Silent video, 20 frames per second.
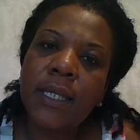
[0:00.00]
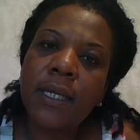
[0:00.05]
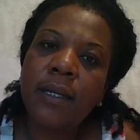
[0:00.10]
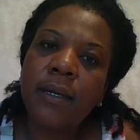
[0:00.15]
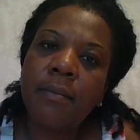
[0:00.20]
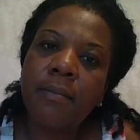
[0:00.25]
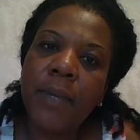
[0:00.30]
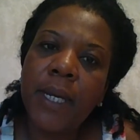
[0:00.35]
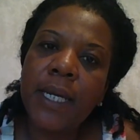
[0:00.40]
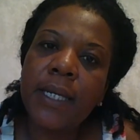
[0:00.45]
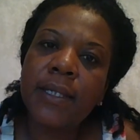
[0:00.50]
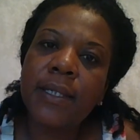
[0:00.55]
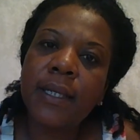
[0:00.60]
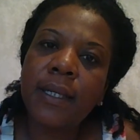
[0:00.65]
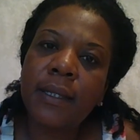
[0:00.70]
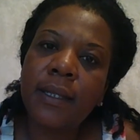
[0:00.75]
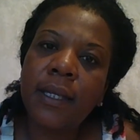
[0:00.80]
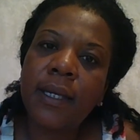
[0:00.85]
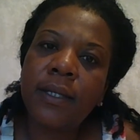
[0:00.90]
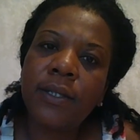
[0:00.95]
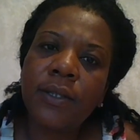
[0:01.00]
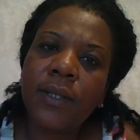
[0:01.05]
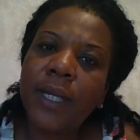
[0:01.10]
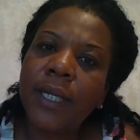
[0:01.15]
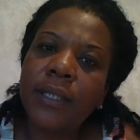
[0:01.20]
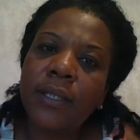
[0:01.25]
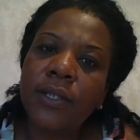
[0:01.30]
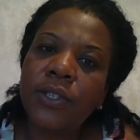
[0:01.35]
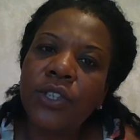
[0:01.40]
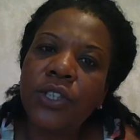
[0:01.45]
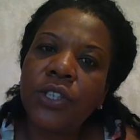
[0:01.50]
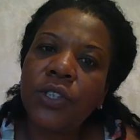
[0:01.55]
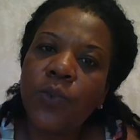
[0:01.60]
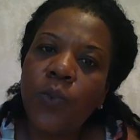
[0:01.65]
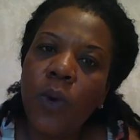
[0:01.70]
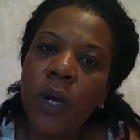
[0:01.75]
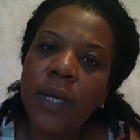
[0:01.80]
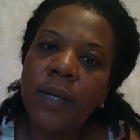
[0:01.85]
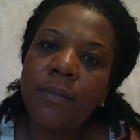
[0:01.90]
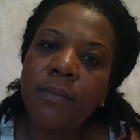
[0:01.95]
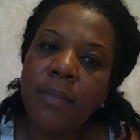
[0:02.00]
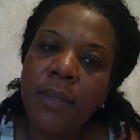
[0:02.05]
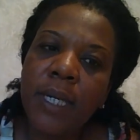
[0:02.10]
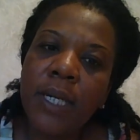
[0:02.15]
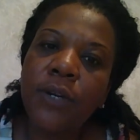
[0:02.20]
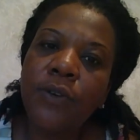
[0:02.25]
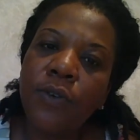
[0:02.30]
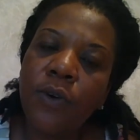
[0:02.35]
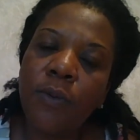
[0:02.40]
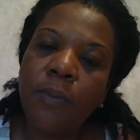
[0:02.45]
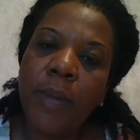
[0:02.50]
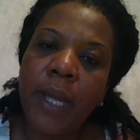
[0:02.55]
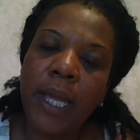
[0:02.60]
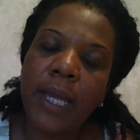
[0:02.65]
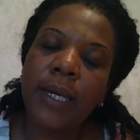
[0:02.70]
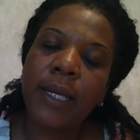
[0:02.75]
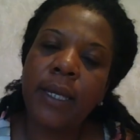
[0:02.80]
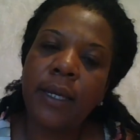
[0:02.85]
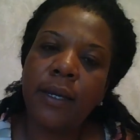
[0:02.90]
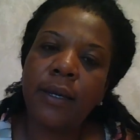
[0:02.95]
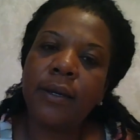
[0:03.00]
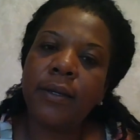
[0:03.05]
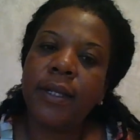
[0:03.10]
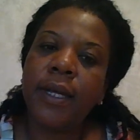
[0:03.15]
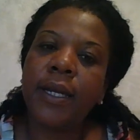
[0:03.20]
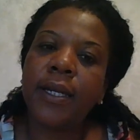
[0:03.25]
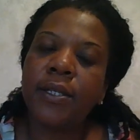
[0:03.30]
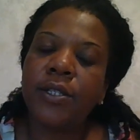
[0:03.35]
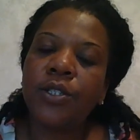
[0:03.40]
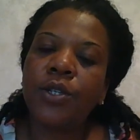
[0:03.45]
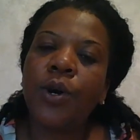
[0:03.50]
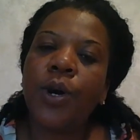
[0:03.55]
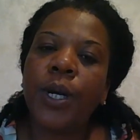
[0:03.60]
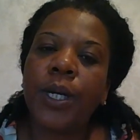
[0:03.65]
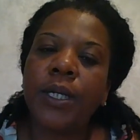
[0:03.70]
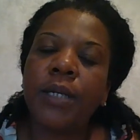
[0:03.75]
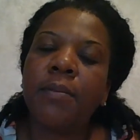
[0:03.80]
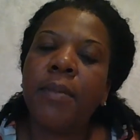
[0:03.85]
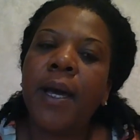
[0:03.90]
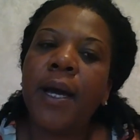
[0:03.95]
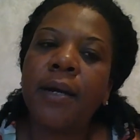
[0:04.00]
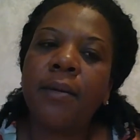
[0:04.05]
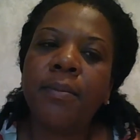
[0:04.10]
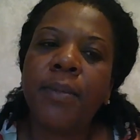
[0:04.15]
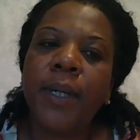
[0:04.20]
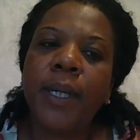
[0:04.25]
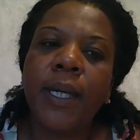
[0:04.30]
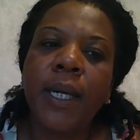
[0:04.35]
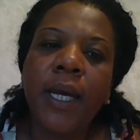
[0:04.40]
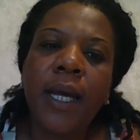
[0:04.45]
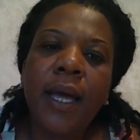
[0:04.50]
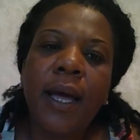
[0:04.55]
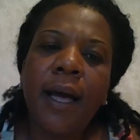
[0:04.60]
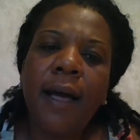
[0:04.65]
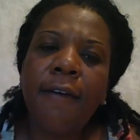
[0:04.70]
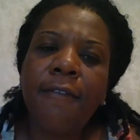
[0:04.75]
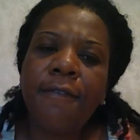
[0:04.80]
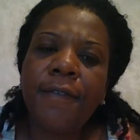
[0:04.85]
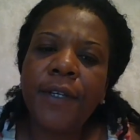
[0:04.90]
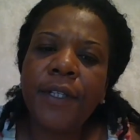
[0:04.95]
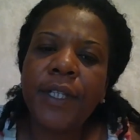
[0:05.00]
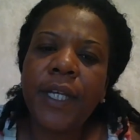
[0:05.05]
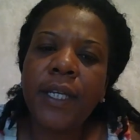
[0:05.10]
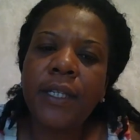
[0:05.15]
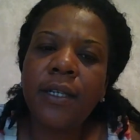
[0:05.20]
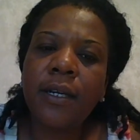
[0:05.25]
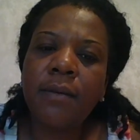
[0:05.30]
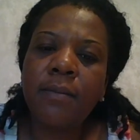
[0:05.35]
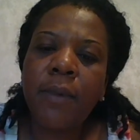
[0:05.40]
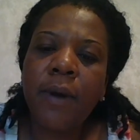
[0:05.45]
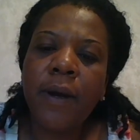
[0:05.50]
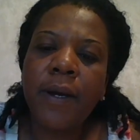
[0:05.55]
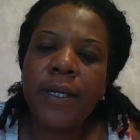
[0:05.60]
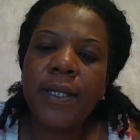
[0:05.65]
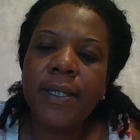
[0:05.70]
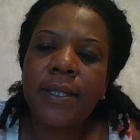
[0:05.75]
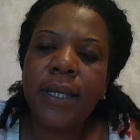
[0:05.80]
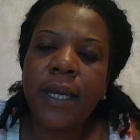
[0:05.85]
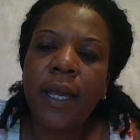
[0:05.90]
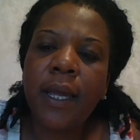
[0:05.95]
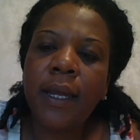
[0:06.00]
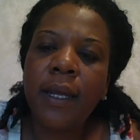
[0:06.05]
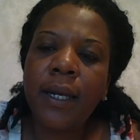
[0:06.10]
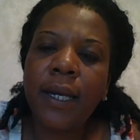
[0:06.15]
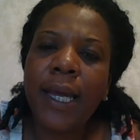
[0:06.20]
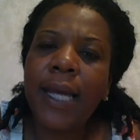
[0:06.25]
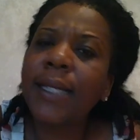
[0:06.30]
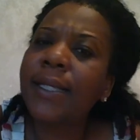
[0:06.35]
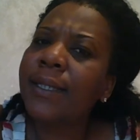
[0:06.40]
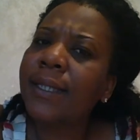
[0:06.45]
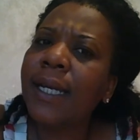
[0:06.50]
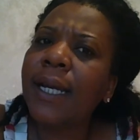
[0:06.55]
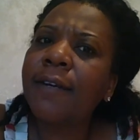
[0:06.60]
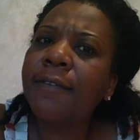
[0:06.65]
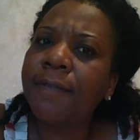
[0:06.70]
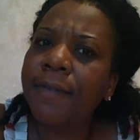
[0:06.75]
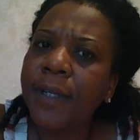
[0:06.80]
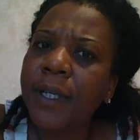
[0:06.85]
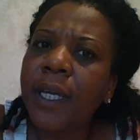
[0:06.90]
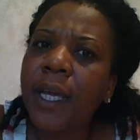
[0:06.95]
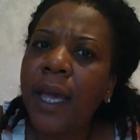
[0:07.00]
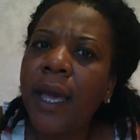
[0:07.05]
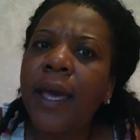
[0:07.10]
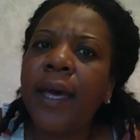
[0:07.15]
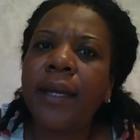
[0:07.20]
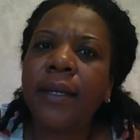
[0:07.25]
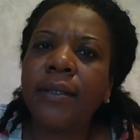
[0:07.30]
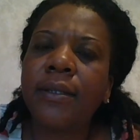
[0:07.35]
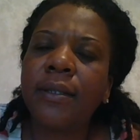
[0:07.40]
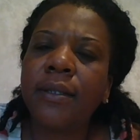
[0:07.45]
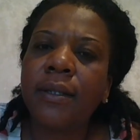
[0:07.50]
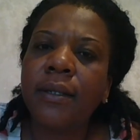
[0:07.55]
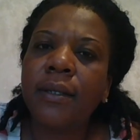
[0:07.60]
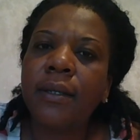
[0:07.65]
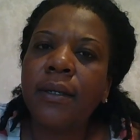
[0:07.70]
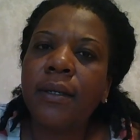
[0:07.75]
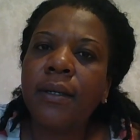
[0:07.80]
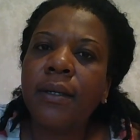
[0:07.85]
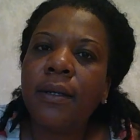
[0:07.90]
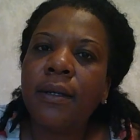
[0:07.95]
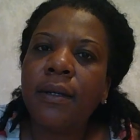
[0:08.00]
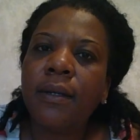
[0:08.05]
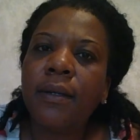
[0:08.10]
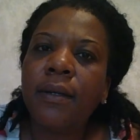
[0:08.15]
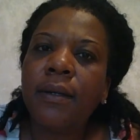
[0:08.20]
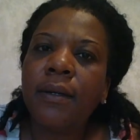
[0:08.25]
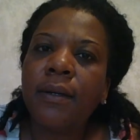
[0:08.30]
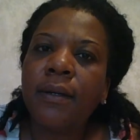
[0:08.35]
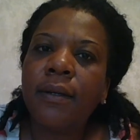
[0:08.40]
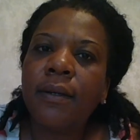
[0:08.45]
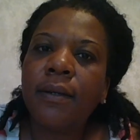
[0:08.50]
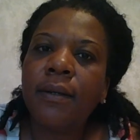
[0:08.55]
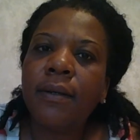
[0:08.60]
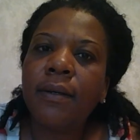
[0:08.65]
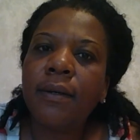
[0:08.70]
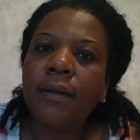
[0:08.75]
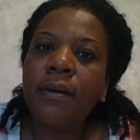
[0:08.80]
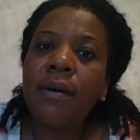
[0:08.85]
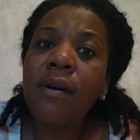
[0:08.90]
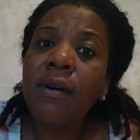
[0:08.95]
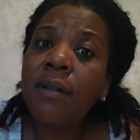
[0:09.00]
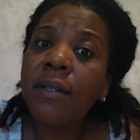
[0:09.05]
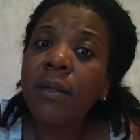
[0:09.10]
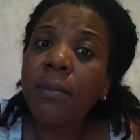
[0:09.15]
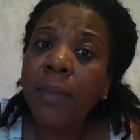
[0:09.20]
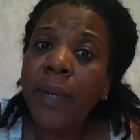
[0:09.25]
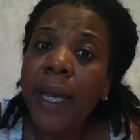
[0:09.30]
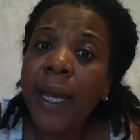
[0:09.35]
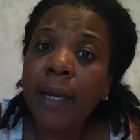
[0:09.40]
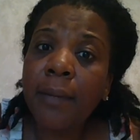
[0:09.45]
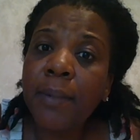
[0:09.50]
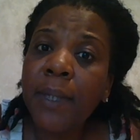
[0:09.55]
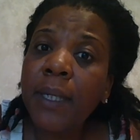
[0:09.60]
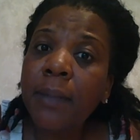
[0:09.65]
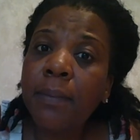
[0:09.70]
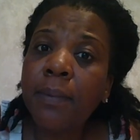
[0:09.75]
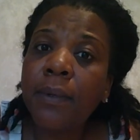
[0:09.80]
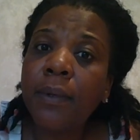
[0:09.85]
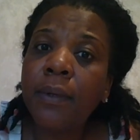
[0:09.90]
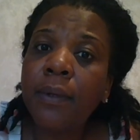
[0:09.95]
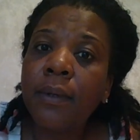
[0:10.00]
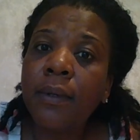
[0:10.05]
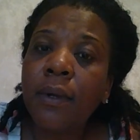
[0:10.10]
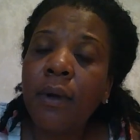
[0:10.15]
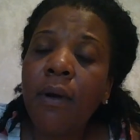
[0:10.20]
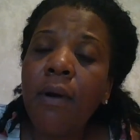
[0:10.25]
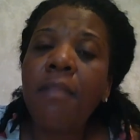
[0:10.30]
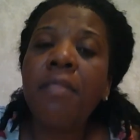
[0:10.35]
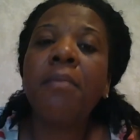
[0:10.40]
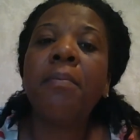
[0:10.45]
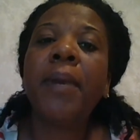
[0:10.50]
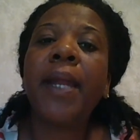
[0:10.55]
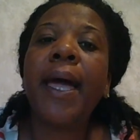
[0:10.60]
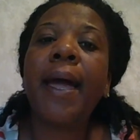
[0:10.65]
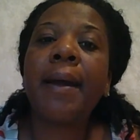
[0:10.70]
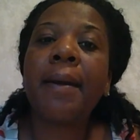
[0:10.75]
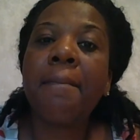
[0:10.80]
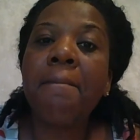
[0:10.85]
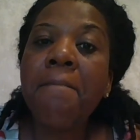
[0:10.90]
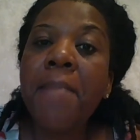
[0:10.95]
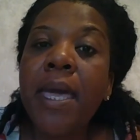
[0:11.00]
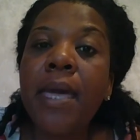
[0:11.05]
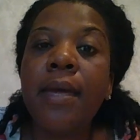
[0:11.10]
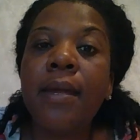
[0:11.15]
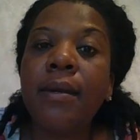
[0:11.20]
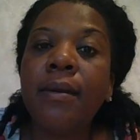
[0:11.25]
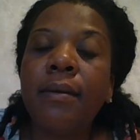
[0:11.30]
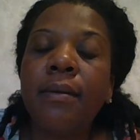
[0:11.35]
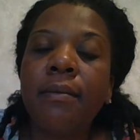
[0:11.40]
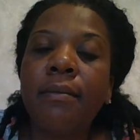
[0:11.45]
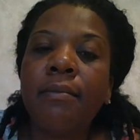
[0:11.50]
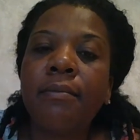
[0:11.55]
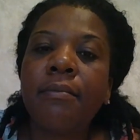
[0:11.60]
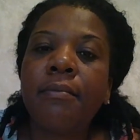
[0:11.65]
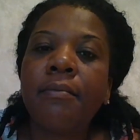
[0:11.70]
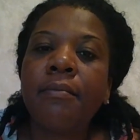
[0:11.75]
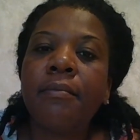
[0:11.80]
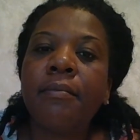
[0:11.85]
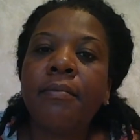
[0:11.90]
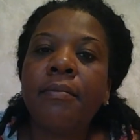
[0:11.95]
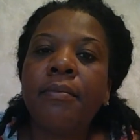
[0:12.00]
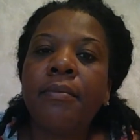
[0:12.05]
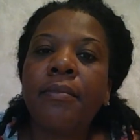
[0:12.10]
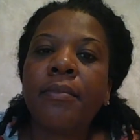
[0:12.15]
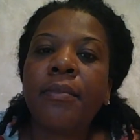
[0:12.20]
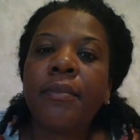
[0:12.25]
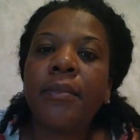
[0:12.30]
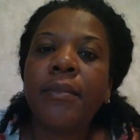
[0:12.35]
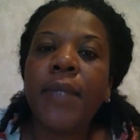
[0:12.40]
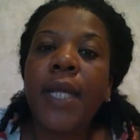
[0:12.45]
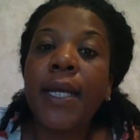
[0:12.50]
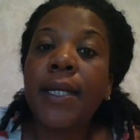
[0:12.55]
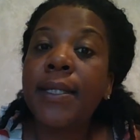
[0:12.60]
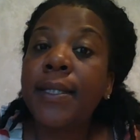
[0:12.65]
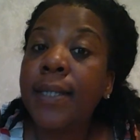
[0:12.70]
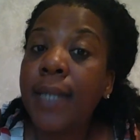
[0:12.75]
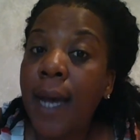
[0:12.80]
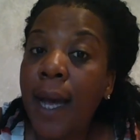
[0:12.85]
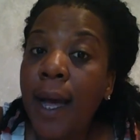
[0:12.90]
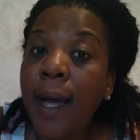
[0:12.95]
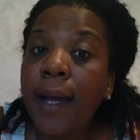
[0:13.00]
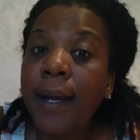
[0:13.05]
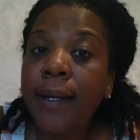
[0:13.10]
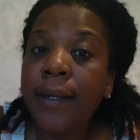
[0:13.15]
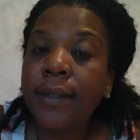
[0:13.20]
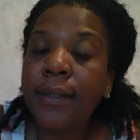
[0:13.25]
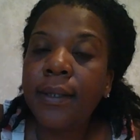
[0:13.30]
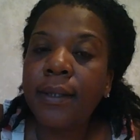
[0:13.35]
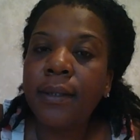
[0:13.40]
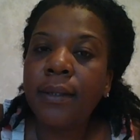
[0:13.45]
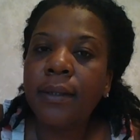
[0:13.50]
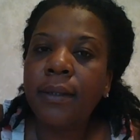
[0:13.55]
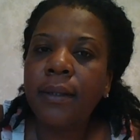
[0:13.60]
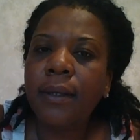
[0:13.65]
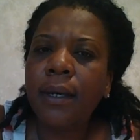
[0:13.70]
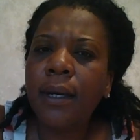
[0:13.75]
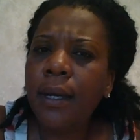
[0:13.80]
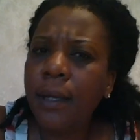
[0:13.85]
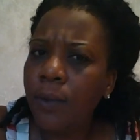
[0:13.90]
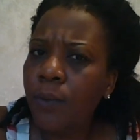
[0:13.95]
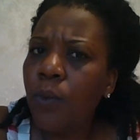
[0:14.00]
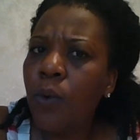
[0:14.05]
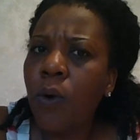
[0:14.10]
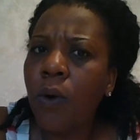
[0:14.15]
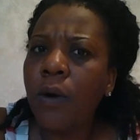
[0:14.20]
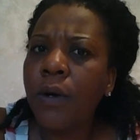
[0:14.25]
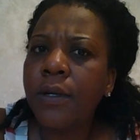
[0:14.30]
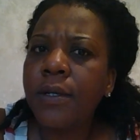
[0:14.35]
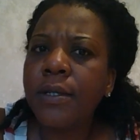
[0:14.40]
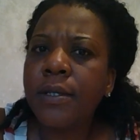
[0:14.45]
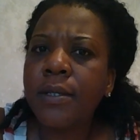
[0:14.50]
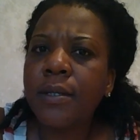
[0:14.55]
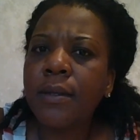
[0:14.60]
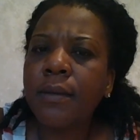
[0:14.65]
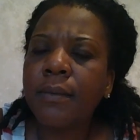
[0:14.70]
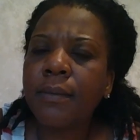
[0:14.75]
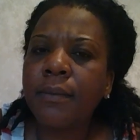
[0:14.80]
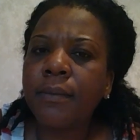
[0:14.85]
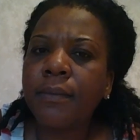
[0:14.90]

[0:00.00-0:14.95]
amazing things. So this is just one Negro man here that it's talking about. But I feel that Dunbar is saying, let's not forget all the black people, all the black men that died in wars